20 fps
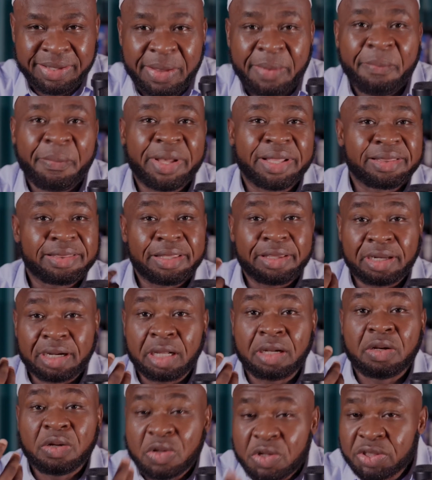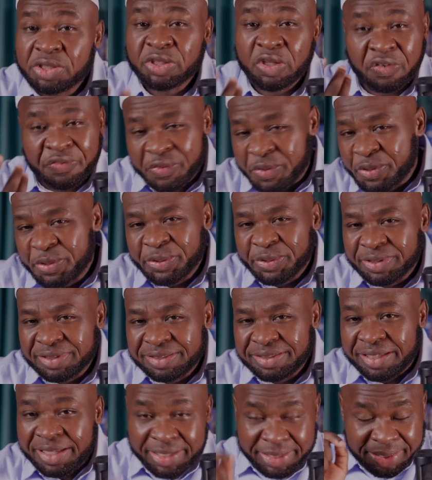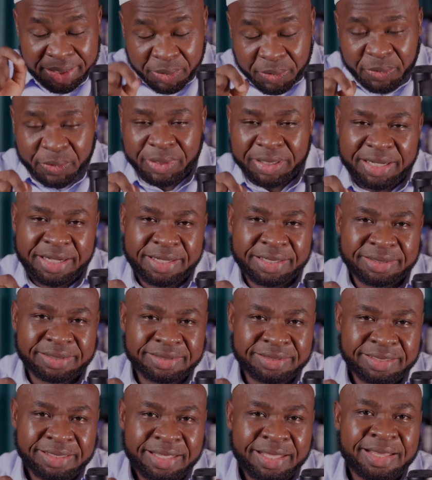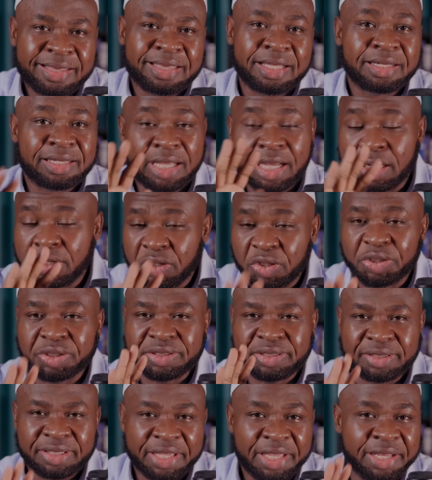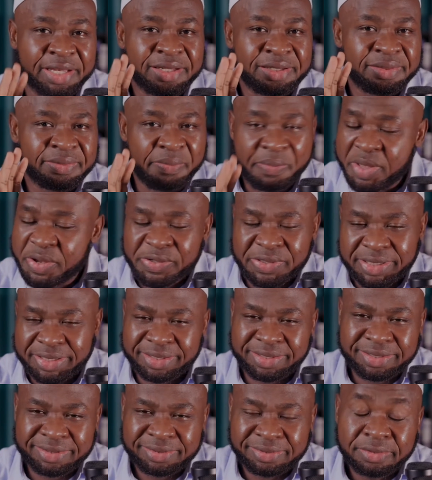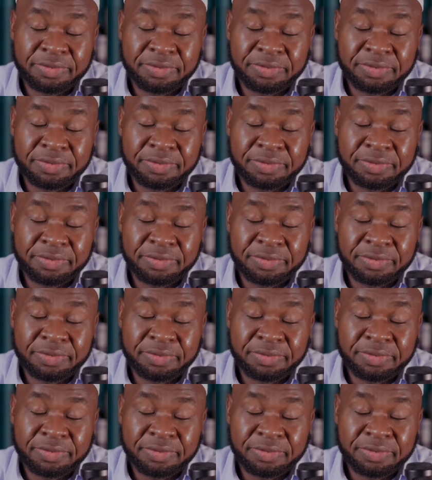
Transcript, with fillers: But there are loads of good in the Qur'an that are not in music.